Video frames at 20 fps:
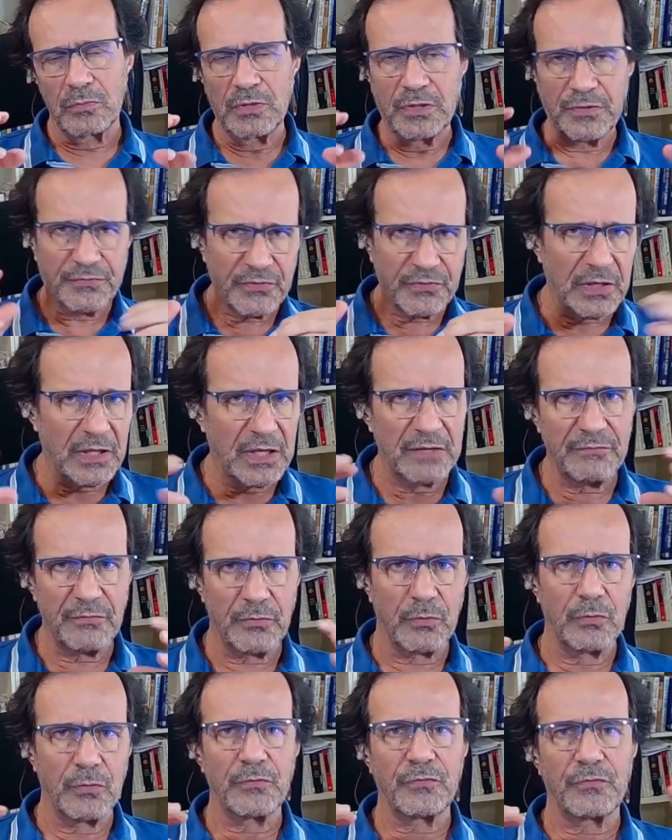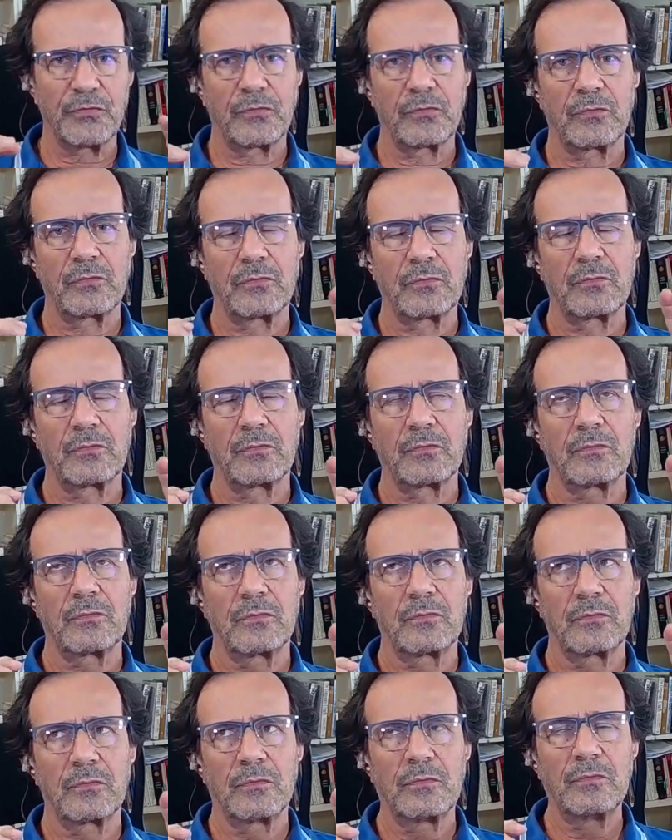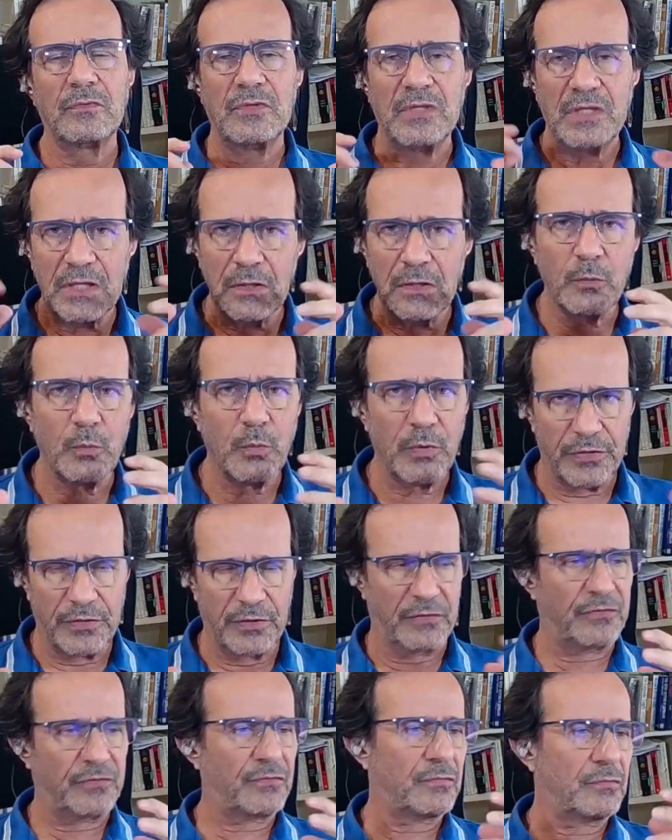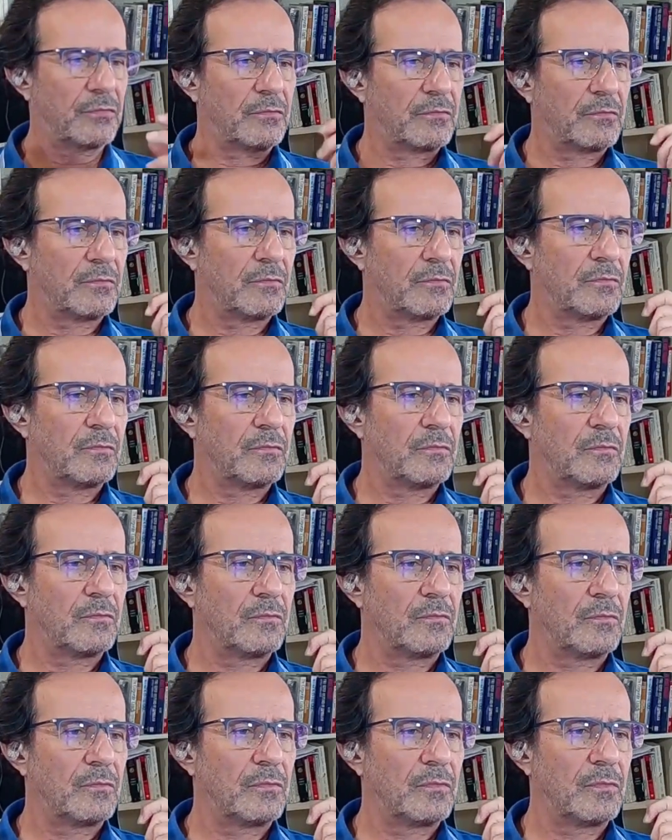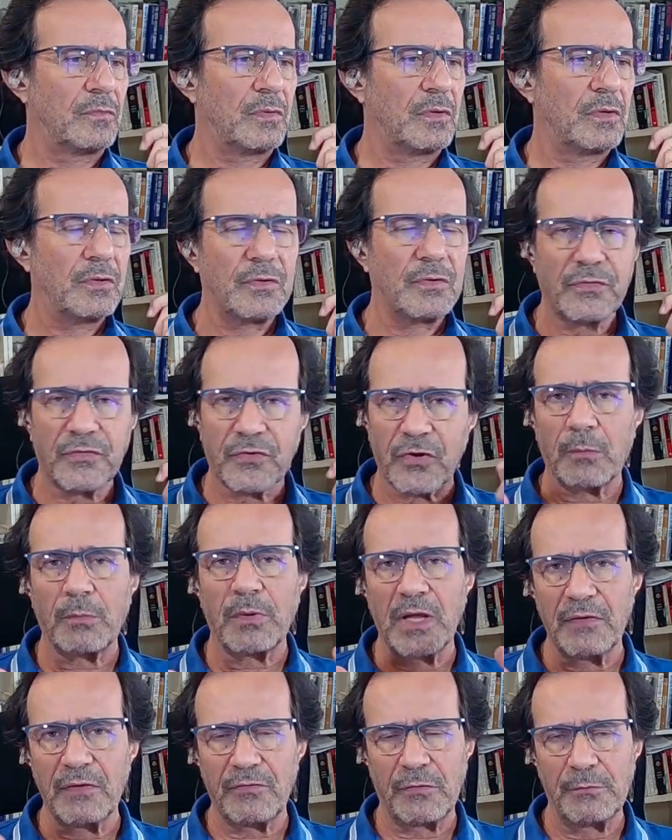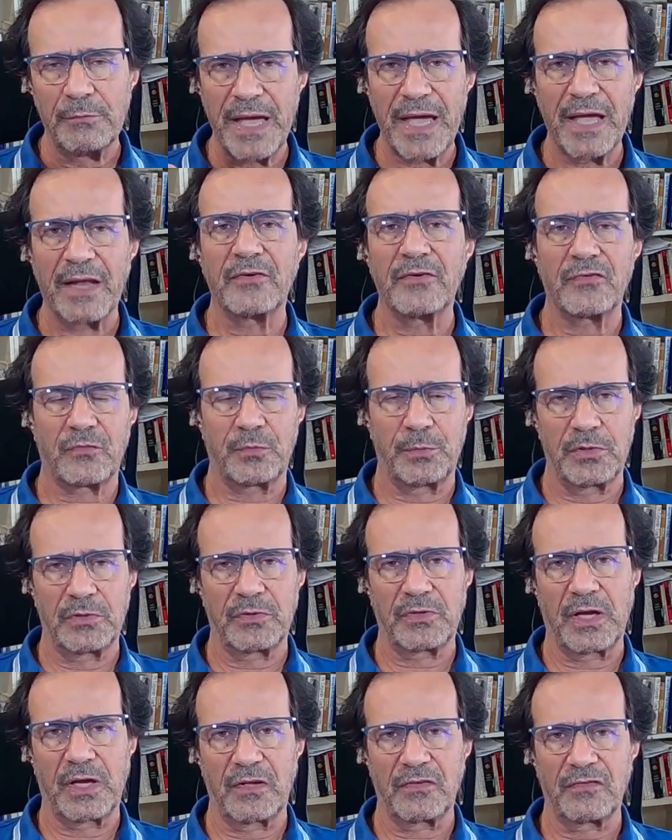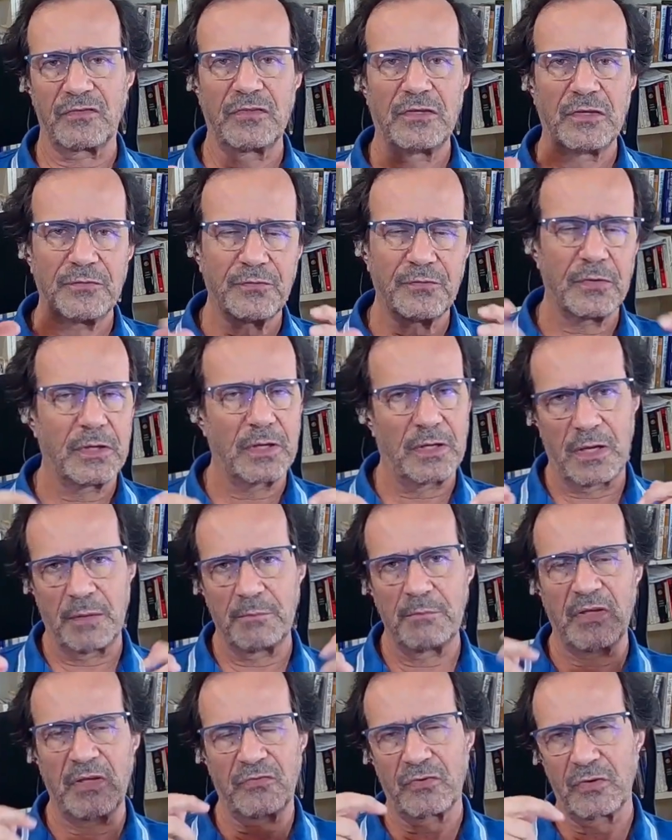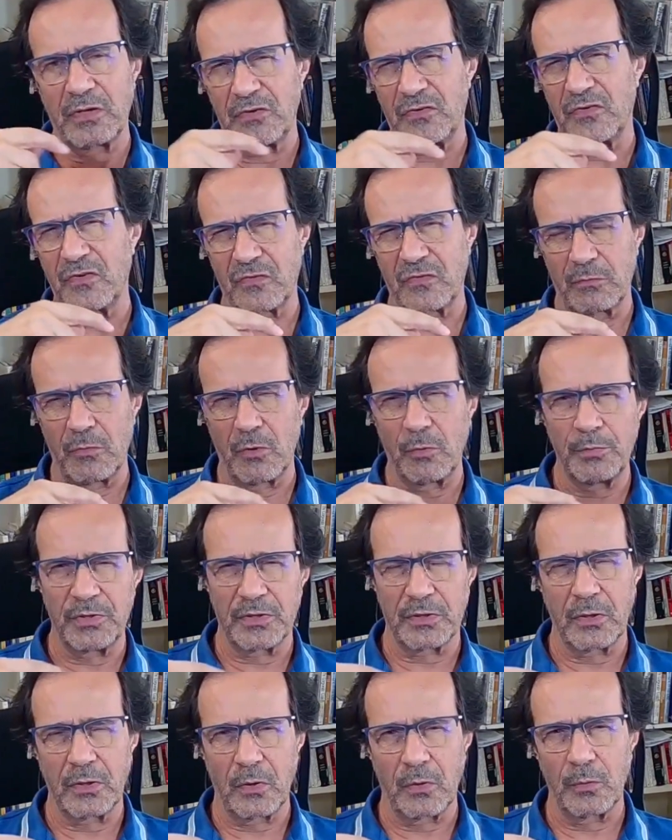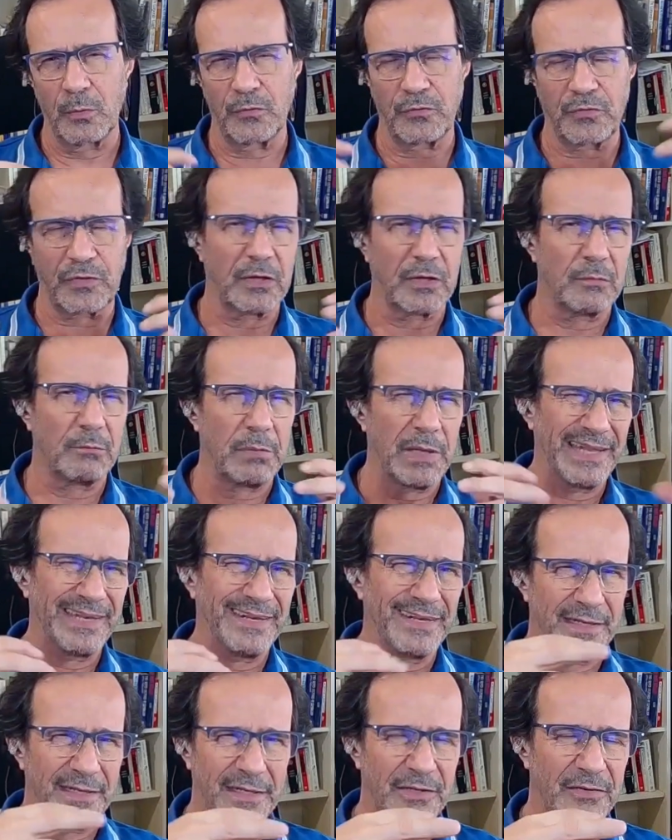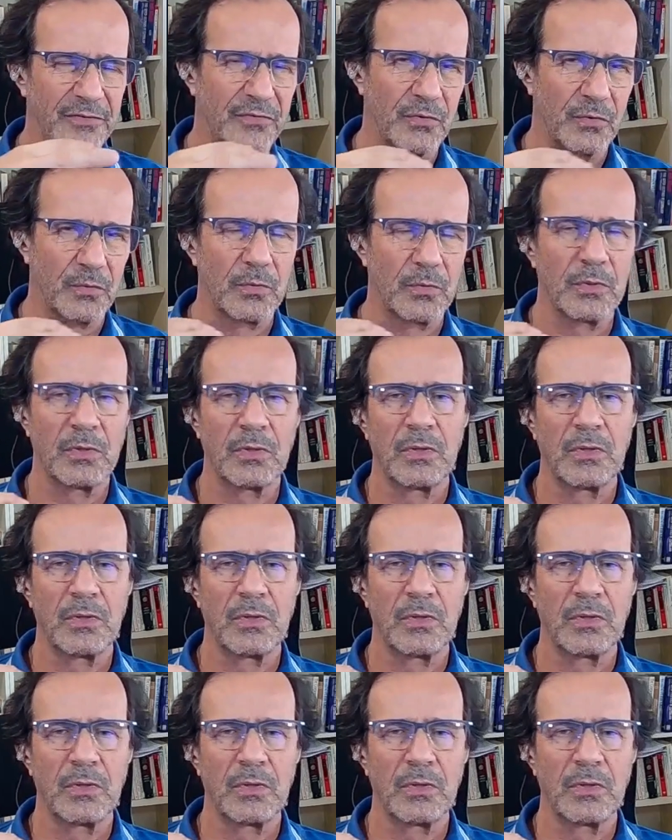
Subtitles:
different levels deal with this. Top level management has different, and I mentioned it just a moment ago, was kind of blended into